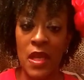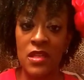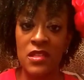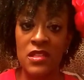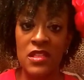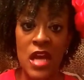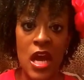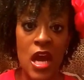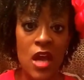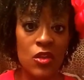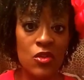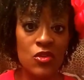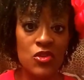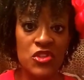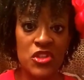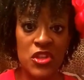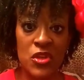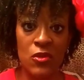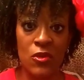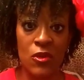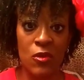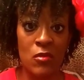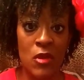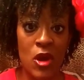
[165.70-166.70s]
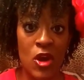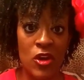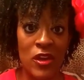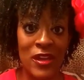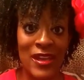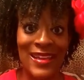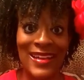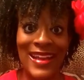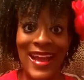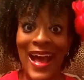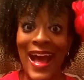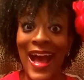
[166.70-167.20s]
Dollar General
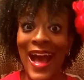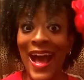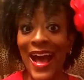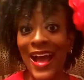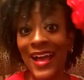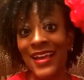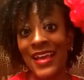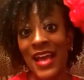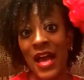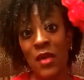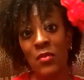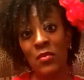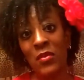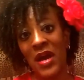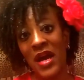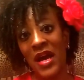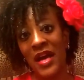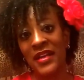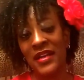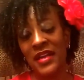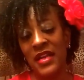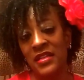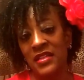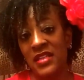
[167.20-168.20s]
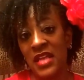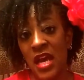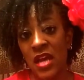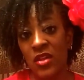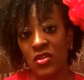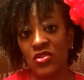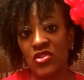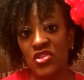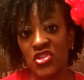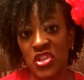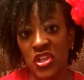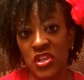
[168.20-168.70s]
Market. I got mine at
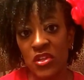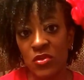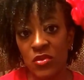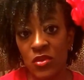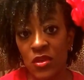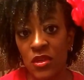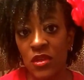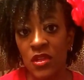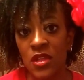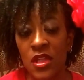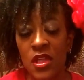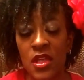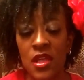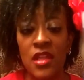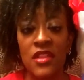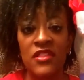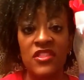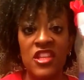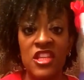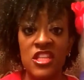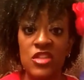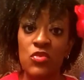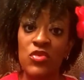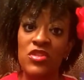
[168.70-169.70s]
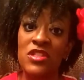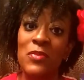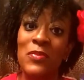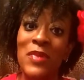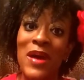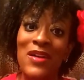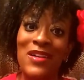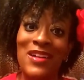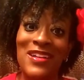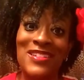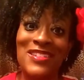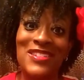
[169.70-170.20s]
Dollar General. This was
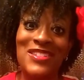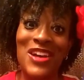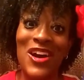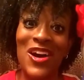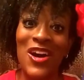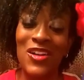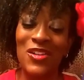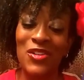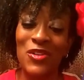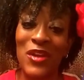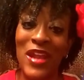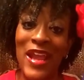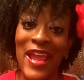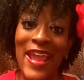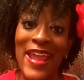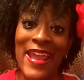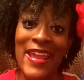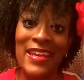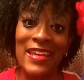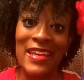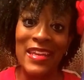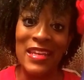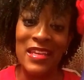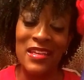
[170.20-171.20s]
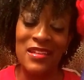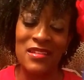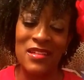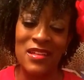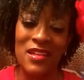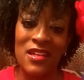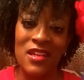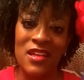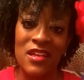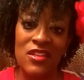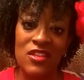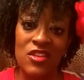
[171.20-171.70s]
about a dollar eighty.
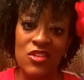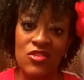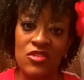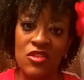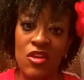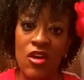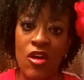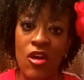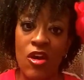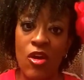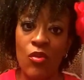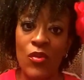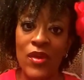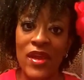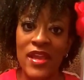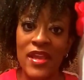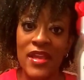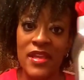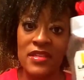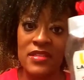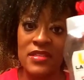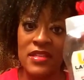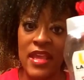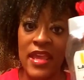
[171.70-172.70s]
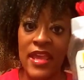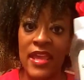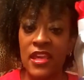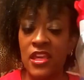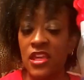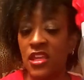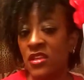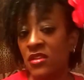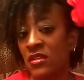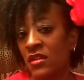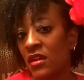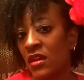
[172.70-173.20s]
There's always a
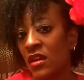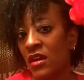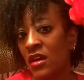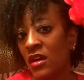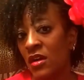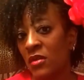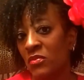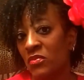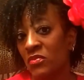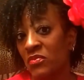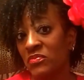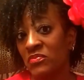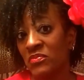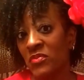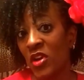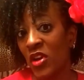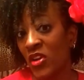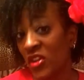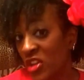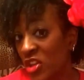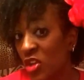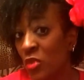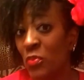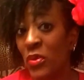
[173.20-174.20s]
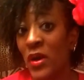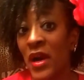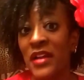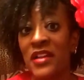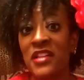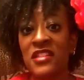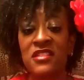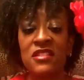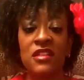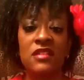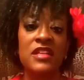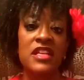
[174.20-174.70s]
um, a coupon
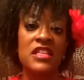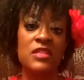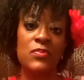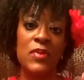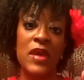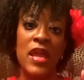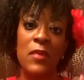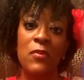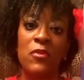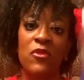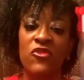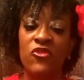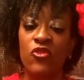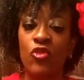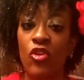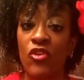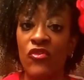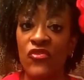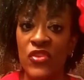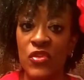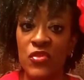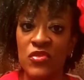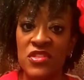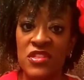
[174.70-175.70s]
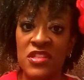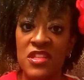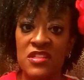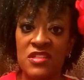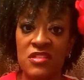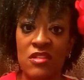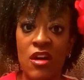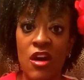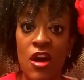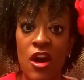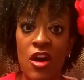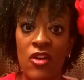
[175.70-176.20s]
in Sunday's paper for a few cents
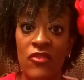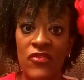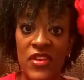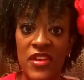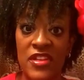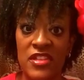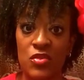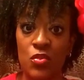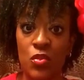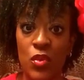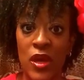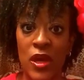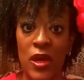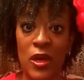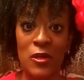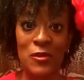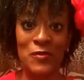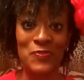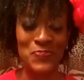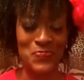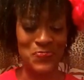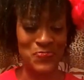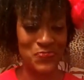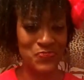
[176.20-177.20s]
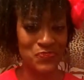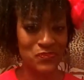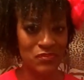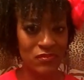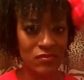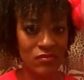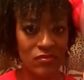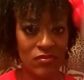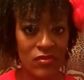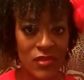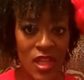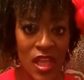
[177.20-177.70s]
off as well.
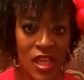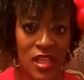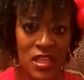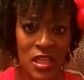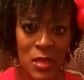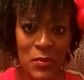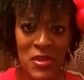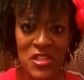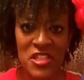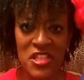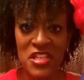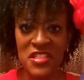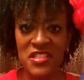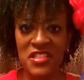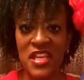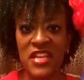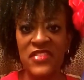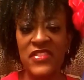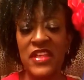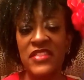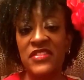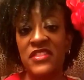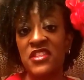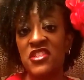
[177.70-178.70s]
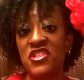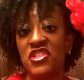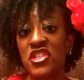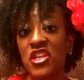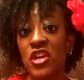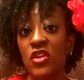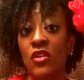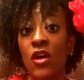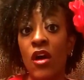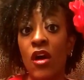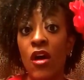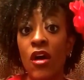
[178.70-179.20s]
And let me just say that this
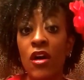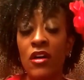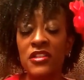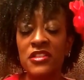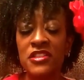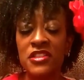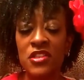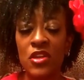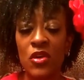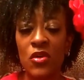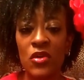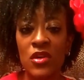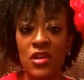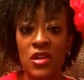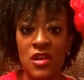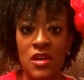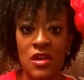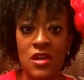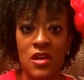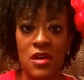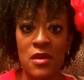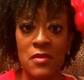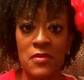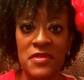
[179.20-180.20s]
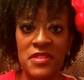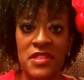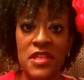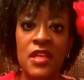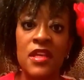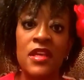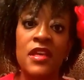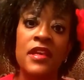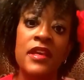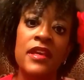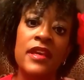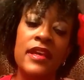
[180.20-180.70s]
gel also comes
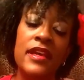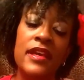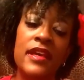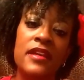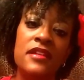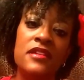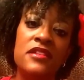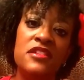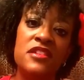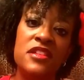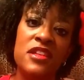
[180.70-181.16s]
in